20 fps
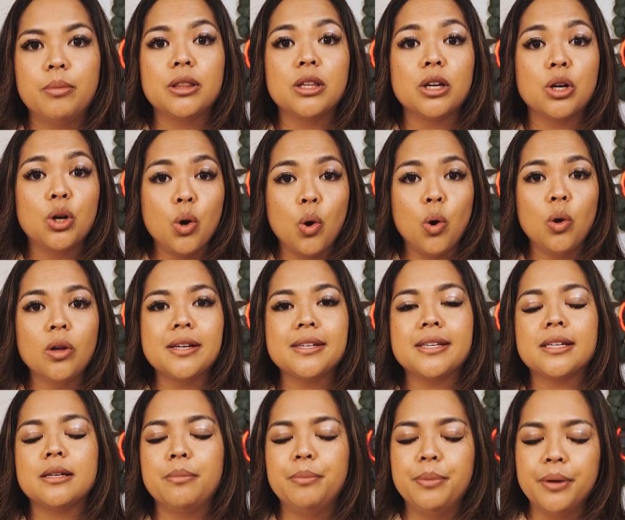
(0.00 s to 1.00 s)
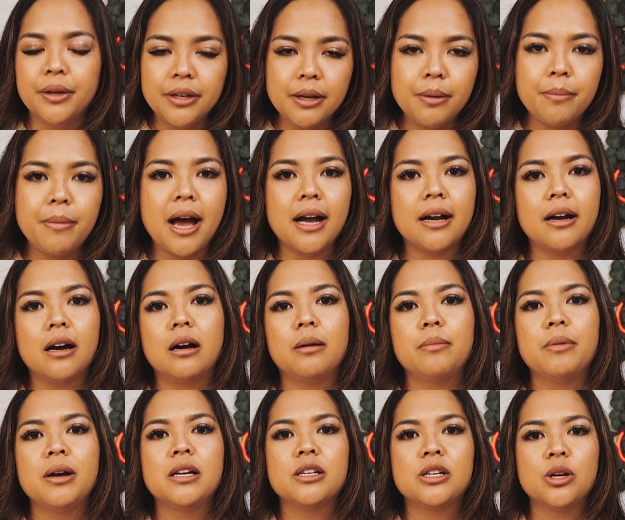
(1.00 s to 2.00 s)
But the goal is to build it back
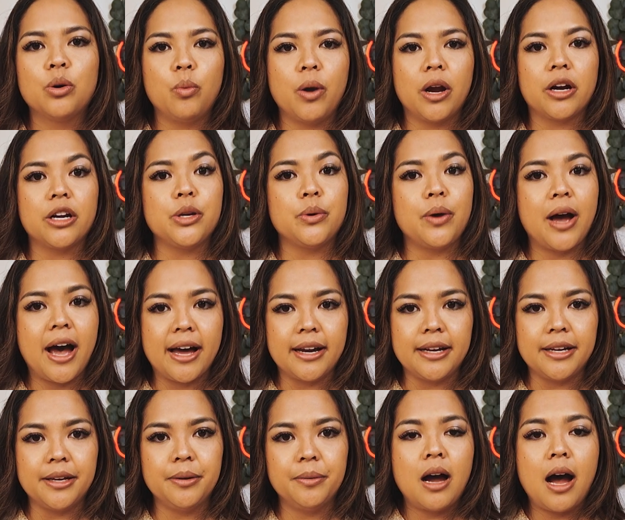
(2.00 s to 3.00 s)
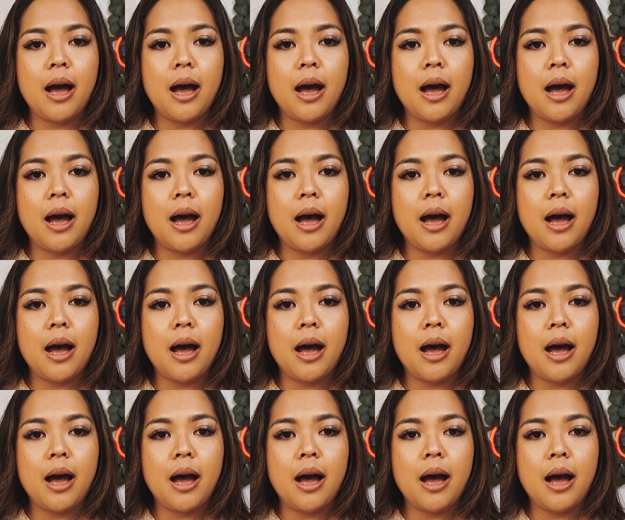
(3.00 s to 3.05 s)
up to where you had it.